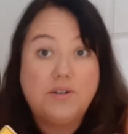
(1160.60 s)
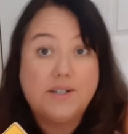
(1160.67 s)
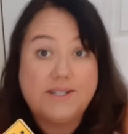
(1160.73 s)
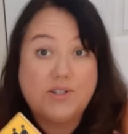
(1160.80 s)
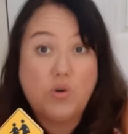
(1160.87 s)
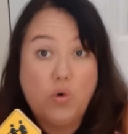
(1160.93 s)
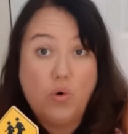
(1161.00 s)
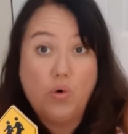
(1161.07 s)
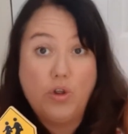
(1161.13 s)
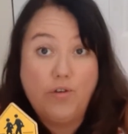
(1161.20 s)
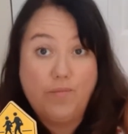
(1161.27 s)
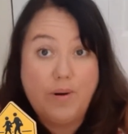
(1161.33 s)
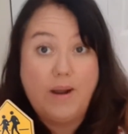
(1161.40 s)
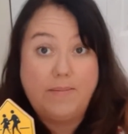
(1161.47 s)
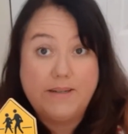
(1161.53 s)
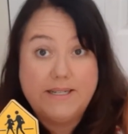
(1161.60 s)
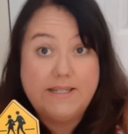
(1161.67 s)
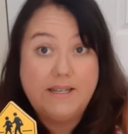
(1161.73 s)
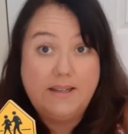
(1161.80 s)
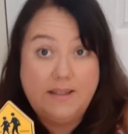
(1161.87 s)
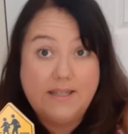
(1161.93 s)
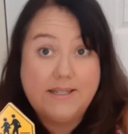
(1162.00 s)
to school, you've probably
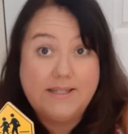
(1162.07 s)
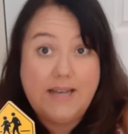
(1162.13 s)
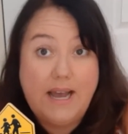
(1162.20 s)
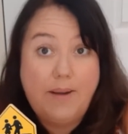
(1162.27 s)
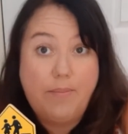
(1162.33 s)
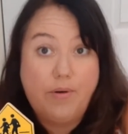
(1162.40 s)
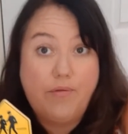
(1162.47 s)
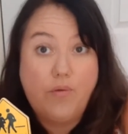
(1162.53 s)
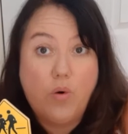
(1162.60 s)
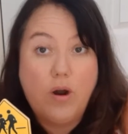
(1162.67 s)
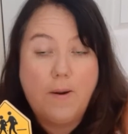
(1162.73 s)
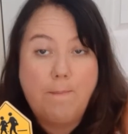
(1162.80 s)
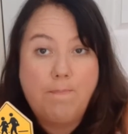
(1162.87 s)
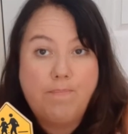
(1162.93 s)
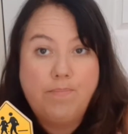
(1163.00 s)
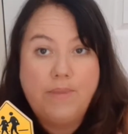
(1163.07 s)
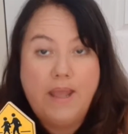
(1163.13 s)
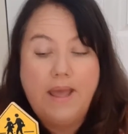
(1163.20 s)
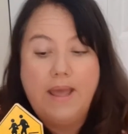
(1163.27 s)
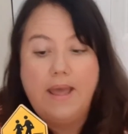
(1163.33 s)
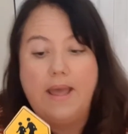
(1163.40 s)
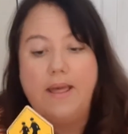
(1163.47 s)
seen this sign before.
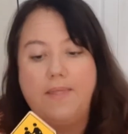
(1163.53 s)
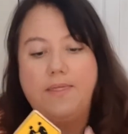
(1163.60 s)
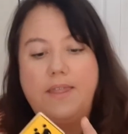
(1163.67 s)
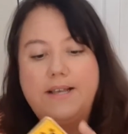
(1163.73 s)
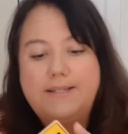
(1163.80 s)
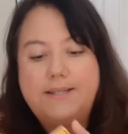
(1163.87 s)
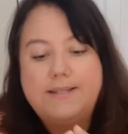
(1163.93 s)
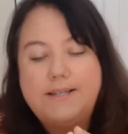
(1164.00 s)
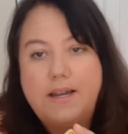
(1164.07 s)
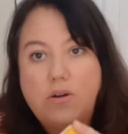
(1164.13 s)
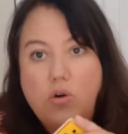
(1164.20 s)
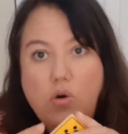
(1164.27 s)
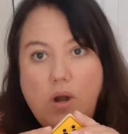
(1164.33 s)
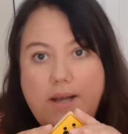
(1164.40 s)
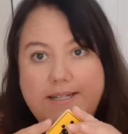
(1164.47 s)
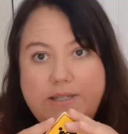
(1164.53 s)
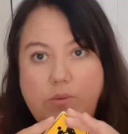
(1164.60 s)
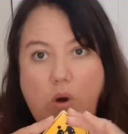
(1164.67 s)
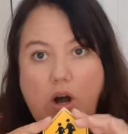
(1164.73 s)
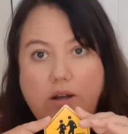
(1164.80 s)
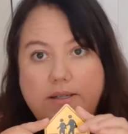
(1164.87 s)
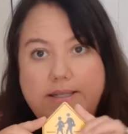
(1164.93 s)
This isn't a
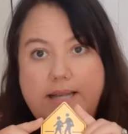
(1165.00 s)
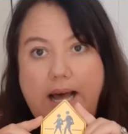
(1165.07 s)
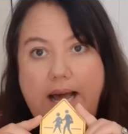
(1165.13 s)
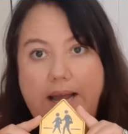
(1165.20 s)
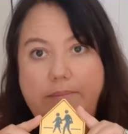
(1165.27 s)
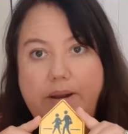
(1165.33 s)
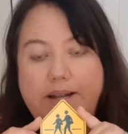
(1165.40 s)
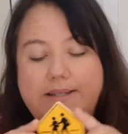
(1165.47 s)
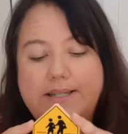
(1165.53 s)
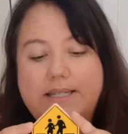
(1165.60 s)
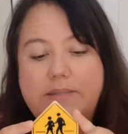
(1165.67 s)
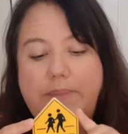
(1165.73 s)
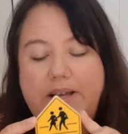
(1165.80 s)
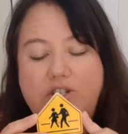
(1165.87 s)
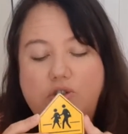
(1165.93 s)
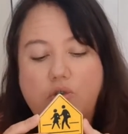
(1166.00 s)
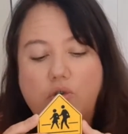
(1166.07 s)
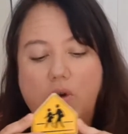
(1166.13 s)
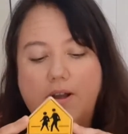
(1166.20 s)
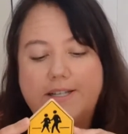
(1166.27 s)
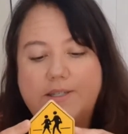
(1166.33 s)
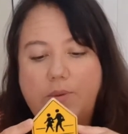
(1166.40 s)
crosswalk sign, but it's a special
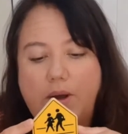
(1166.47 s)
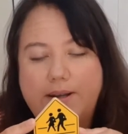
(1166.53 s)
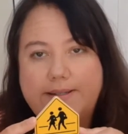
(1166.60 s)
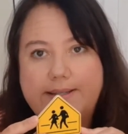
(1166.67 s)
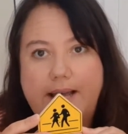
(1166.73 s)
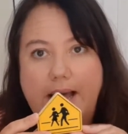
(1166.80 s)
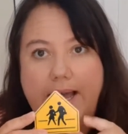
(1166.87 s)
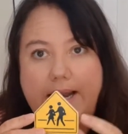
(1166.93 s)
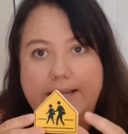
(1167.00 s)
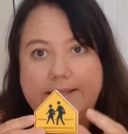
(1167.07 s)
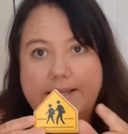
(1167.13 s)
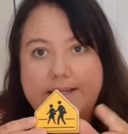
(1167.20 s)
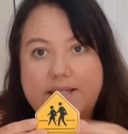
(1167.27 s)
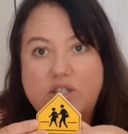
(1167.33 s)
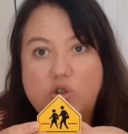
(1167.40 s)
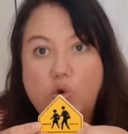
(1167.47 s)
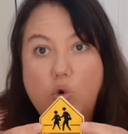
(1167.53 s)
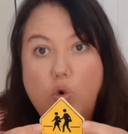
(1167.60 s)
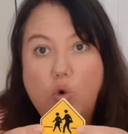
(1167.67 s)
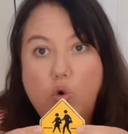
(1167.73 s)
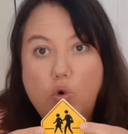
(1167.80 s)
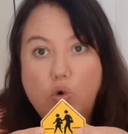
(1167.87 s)
crosswalk sign. It's a
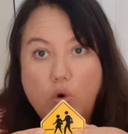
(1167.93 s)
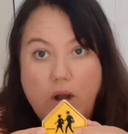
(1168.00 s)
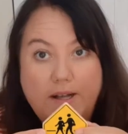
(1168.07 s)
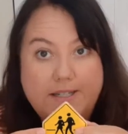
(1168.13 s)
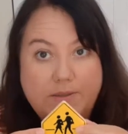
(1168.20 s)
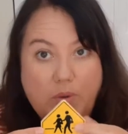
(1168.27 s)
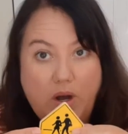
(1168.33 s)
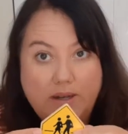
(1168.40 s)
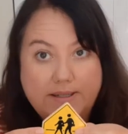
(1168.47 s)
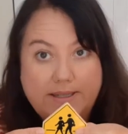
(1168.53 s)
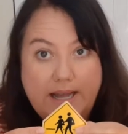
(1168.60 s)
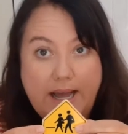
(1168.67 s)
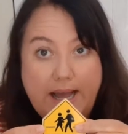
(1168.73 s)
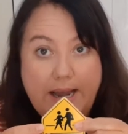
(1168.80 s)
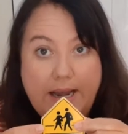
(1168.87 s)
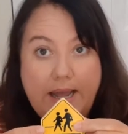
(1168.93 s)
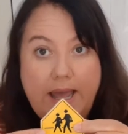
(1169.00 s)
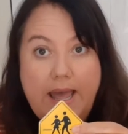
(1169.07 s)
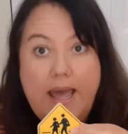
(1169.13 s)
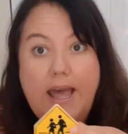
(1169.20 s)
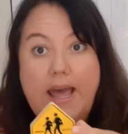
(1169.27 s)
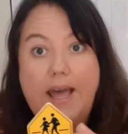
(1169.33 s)
school crosswalk sign.
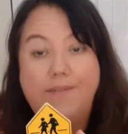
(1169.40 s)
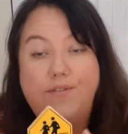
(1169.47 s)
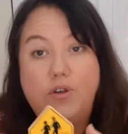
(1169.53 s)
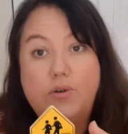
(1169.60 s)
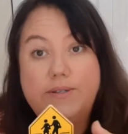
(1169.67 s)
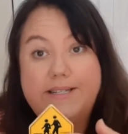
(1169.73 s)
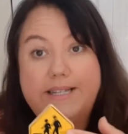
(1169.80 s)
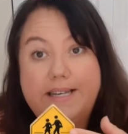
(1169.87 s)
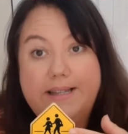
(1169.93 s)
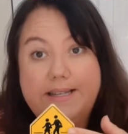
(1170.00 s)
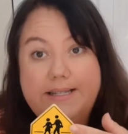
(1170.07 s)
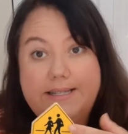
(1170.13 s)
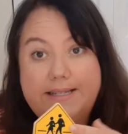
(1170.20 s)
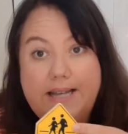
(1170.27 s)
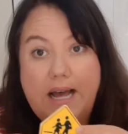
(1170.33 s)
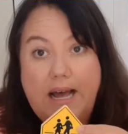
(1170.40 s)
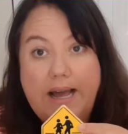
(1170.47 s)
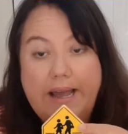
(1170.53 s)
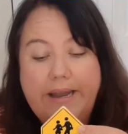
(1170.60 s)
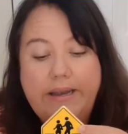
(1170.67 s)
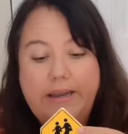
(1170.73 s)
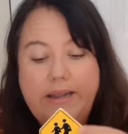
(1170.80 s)
If you see this
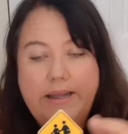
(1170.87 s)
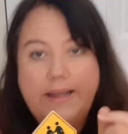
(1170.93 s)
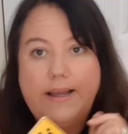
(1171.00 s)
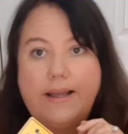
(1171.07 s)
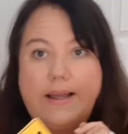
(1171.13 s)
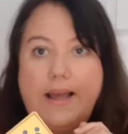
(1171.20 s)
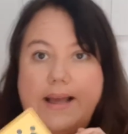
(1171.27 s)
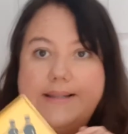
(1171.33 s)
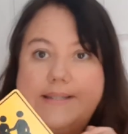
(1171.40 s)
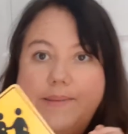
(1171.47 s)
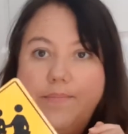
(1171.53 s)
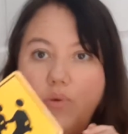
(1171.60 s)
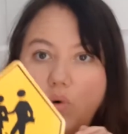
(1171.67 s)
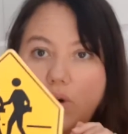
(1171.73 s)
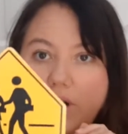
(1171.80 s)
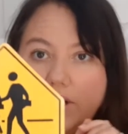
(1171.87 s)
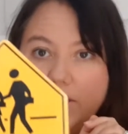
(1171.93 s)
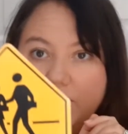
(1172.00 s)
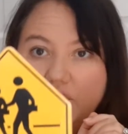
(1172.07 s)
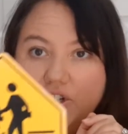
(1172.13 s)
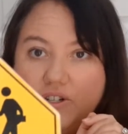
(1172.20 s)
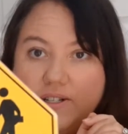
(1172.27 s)
sign, it's
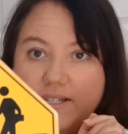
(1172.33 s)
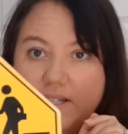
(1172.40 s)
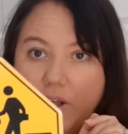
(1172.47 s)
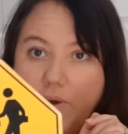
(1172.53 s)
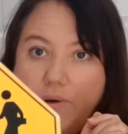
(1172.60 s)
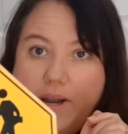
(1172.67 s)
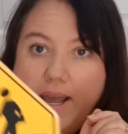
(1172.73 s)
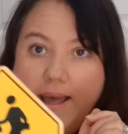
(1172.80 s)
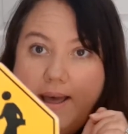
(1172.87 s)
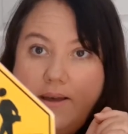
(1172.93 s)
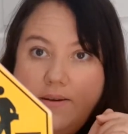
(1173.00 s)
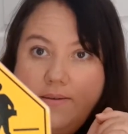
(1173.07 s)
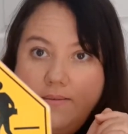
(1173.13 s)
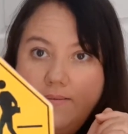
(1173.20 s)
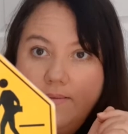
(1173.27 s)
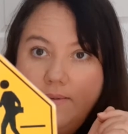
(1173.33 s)
important to slow down